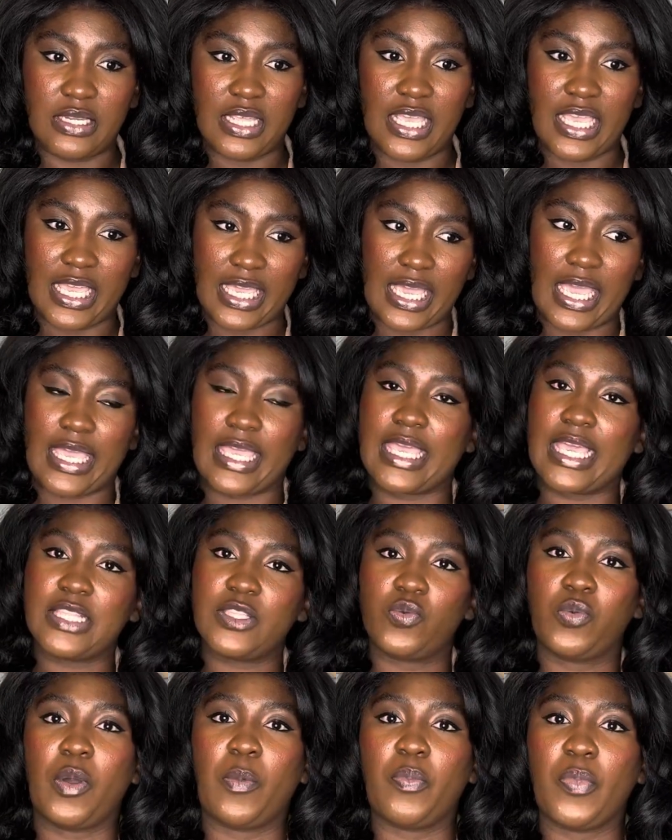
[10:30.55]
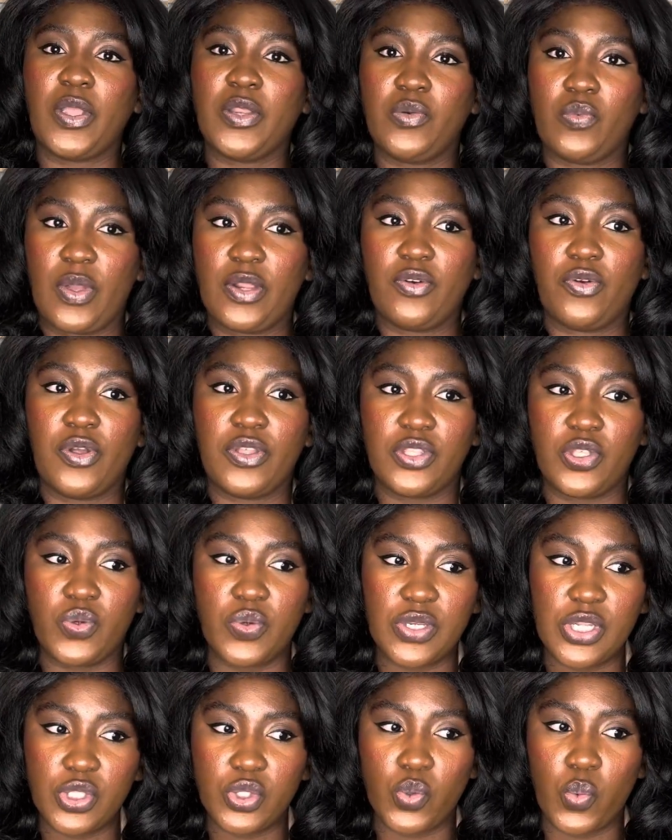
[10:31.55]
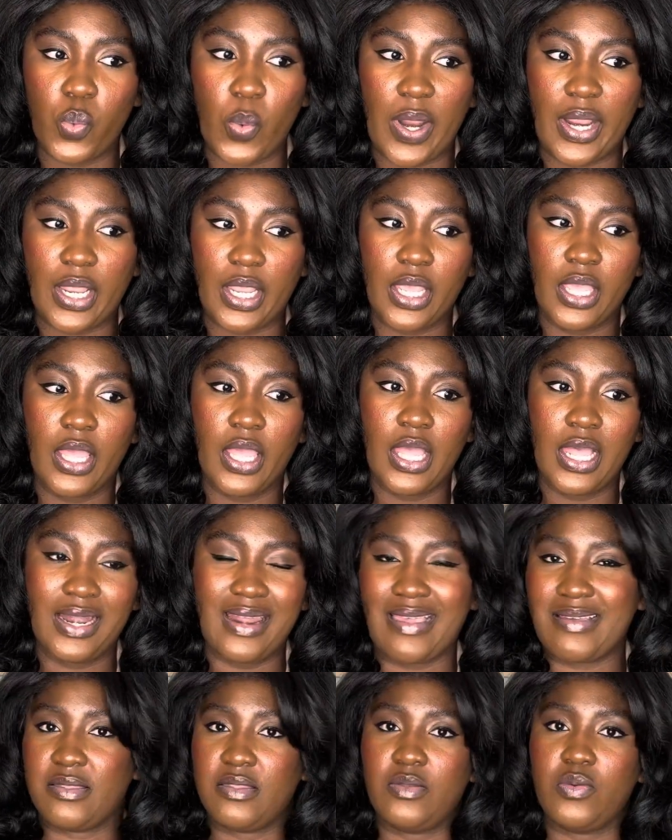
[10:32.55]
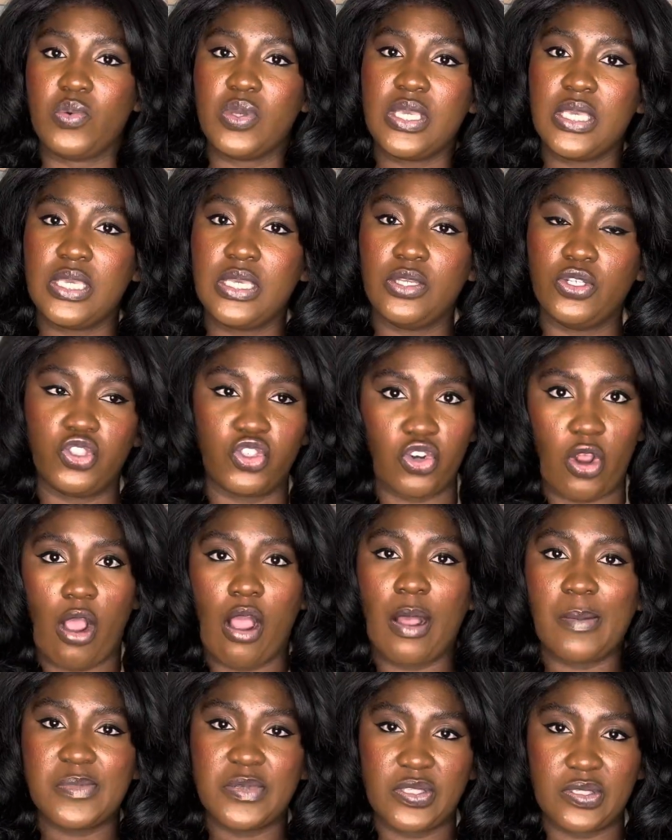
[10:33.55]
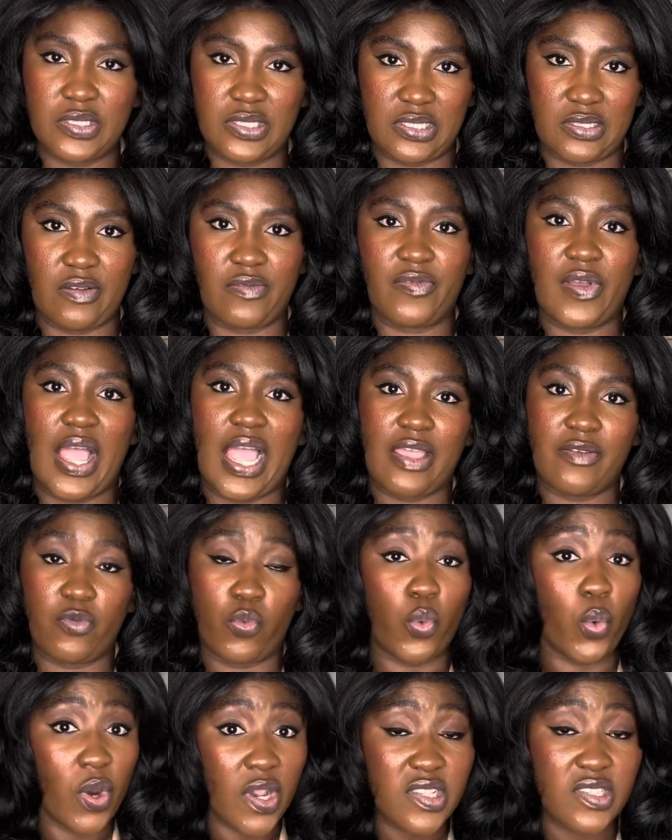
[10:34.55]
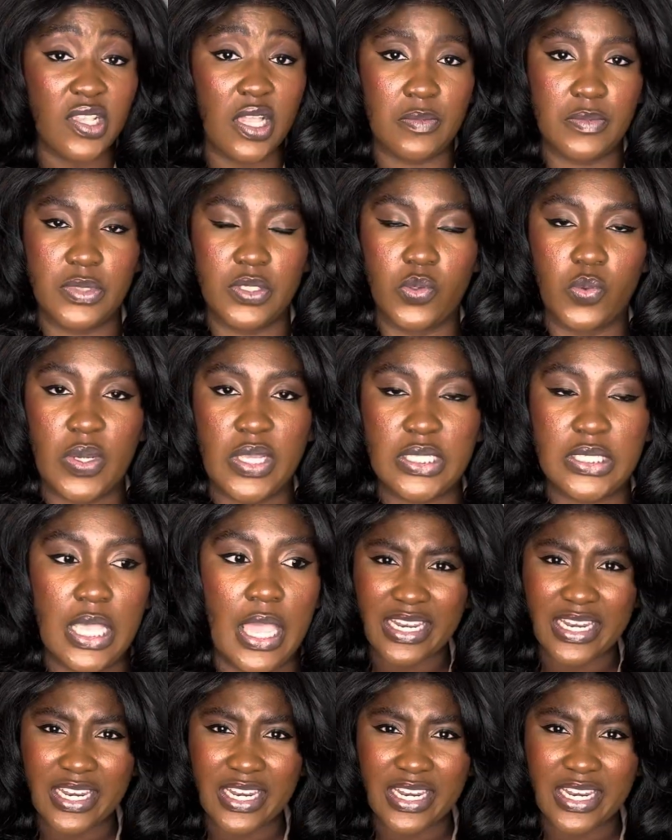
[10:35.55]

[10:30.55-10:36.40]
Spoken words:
it can get to a point where already you need to work like 3 jobs to survive. Worst come to worst.